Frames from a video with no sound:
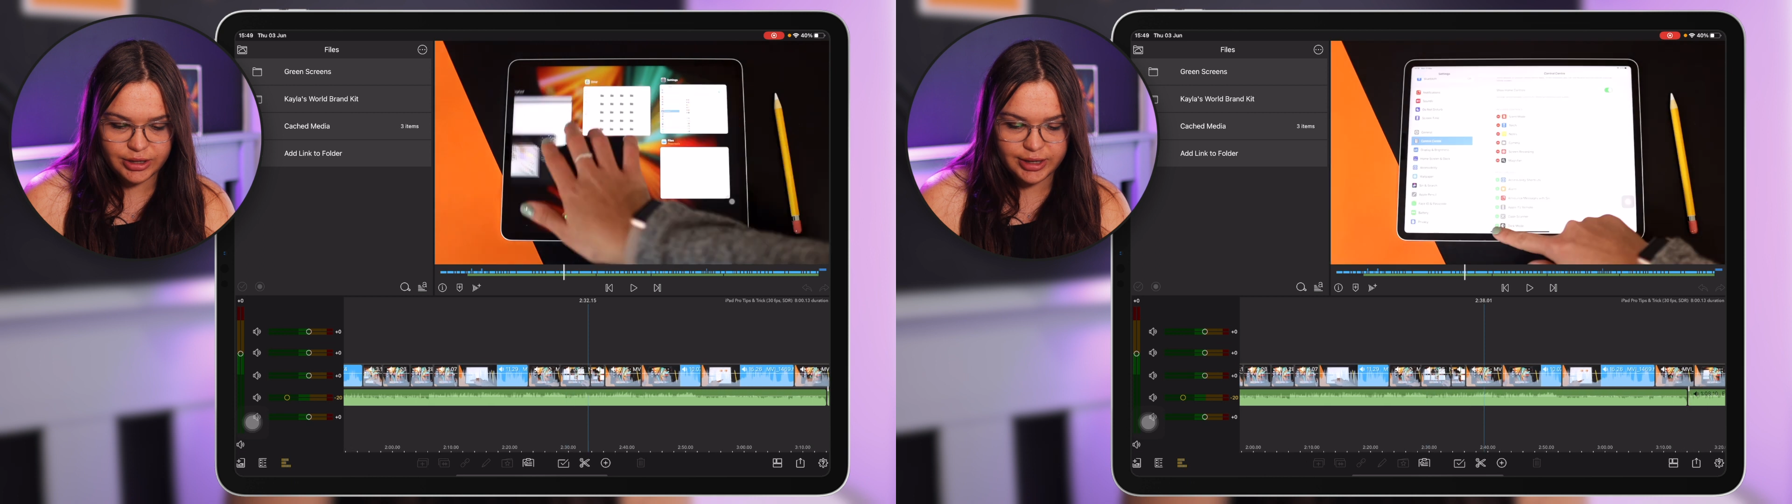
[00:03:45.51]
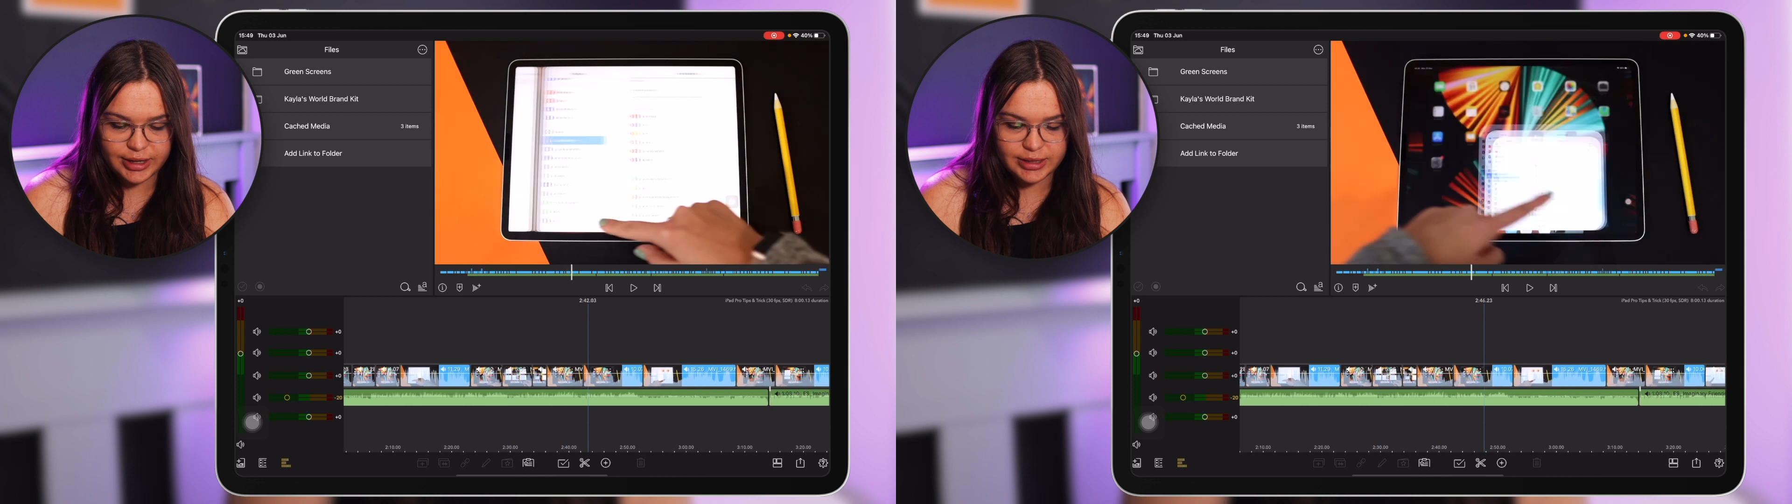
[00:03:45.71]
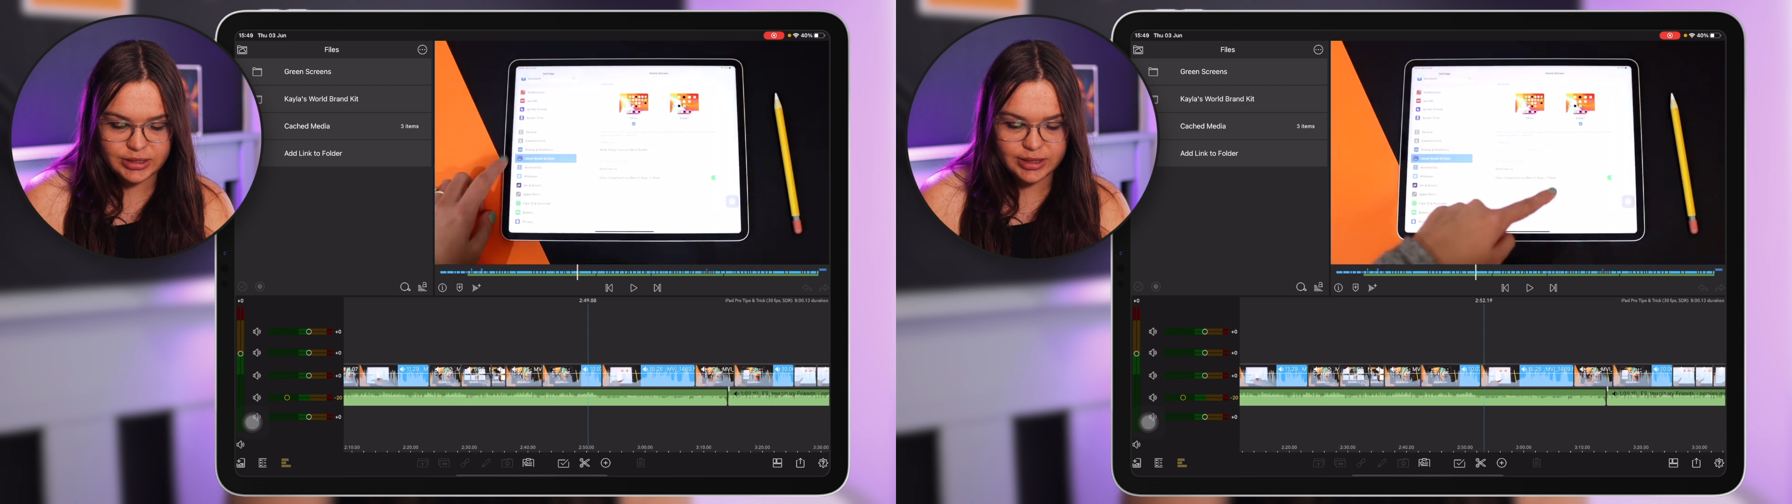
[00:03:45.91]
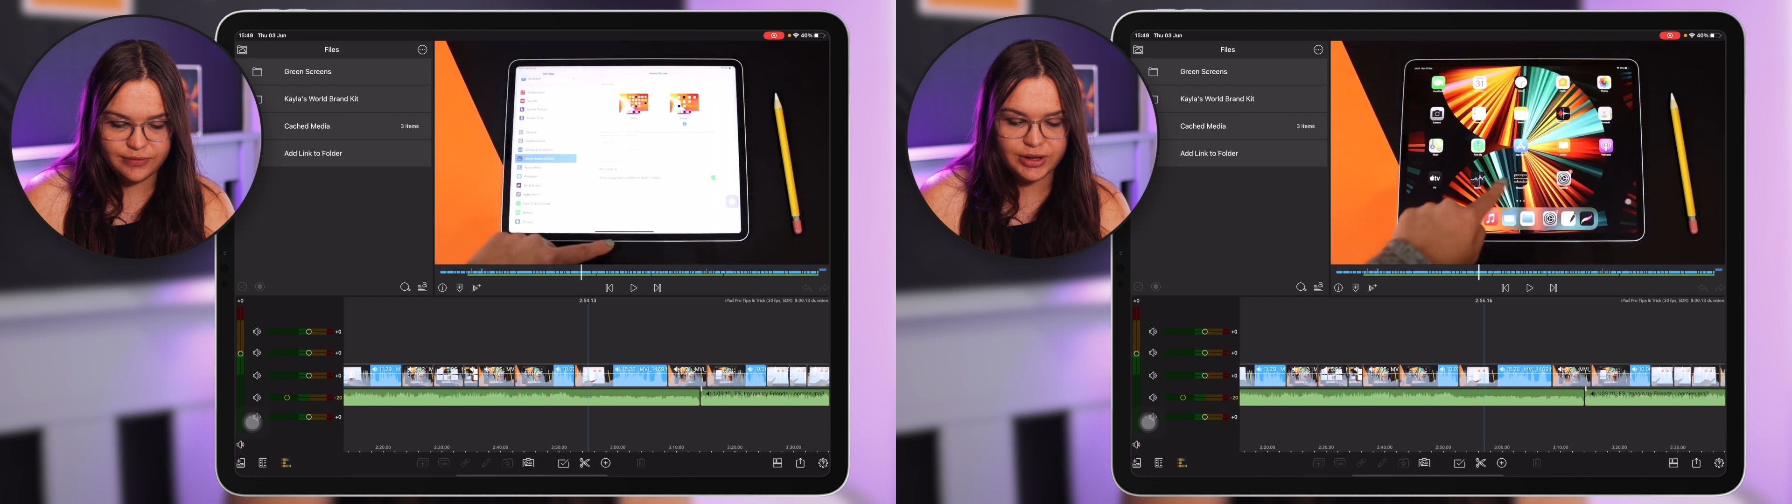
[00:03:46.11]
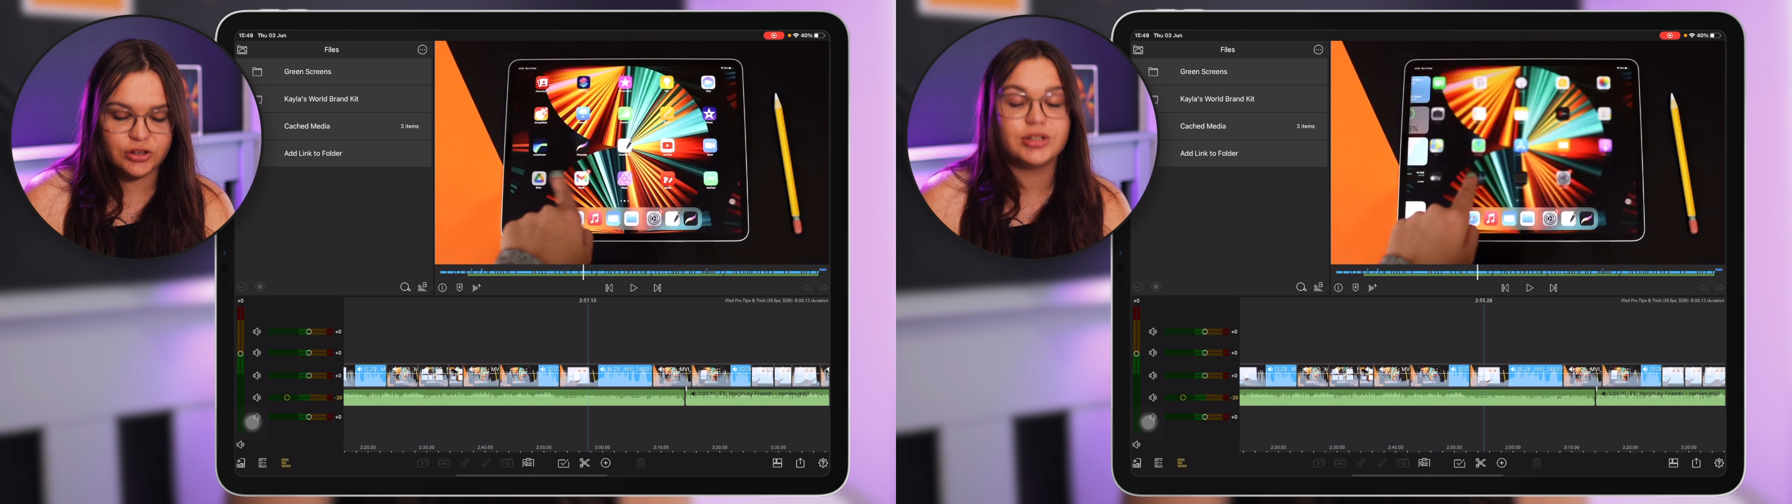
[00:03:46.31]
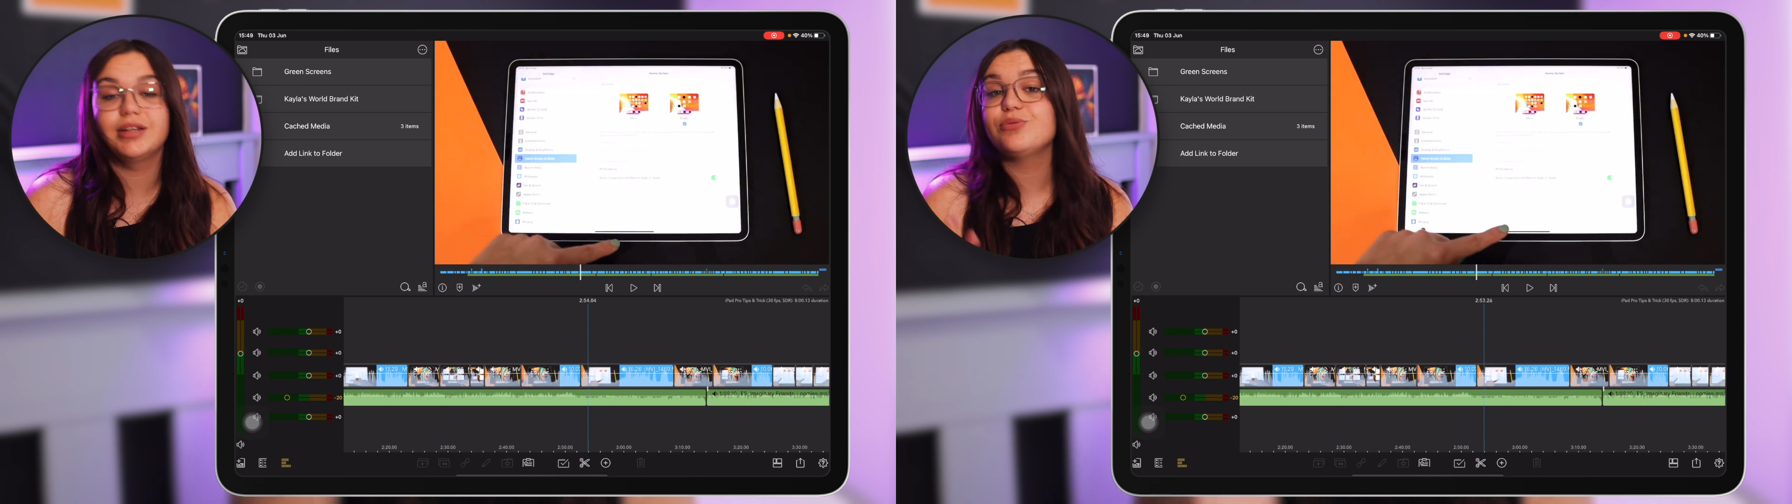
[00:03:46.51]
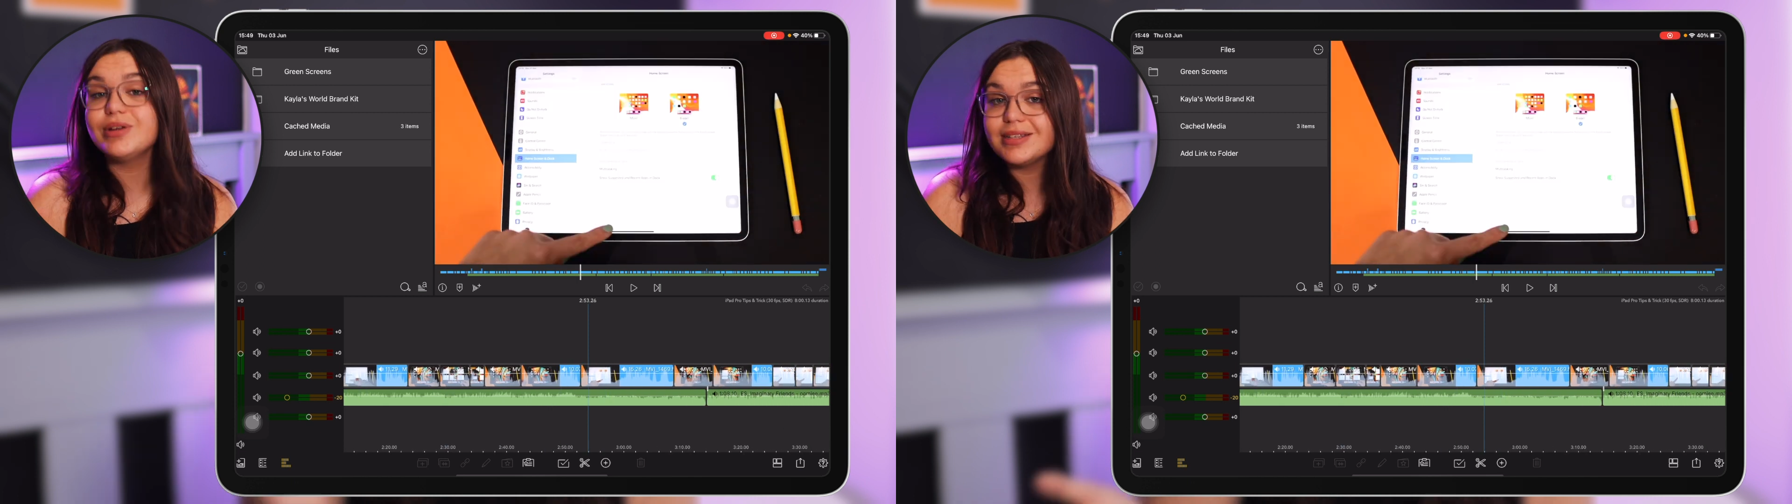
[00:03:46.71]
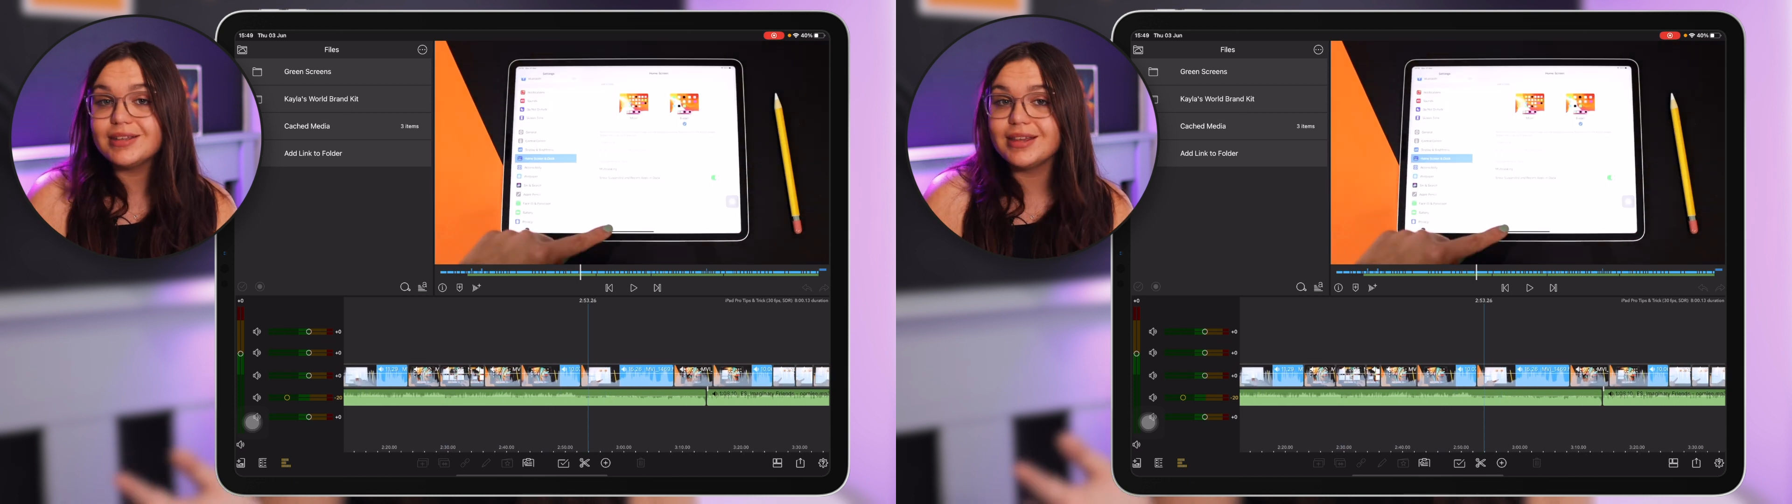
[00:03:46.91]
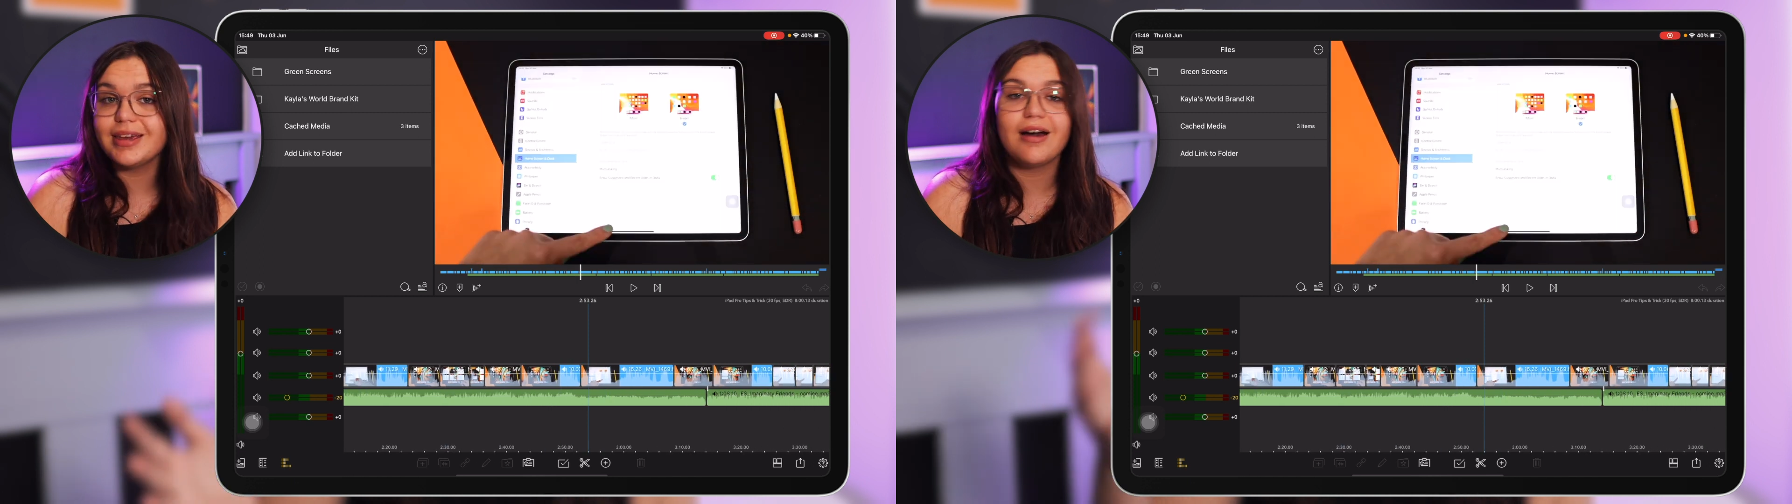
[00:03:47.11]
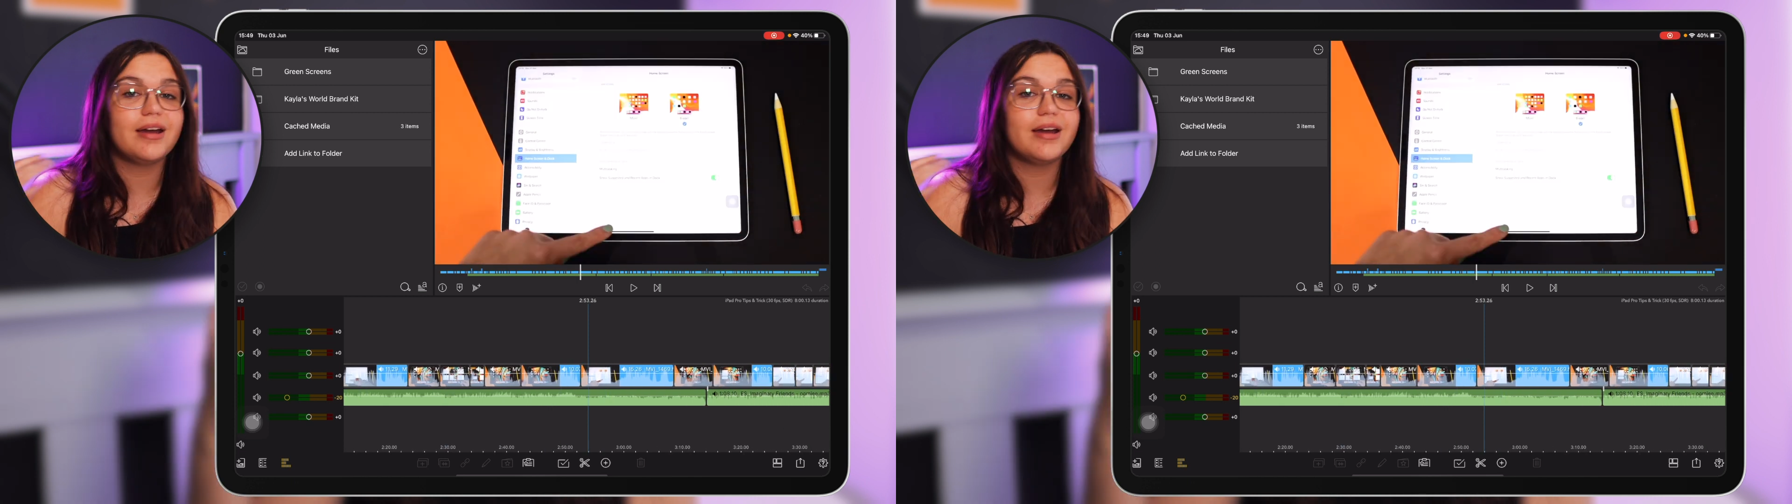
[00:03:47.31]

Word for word: You can see a video she did recently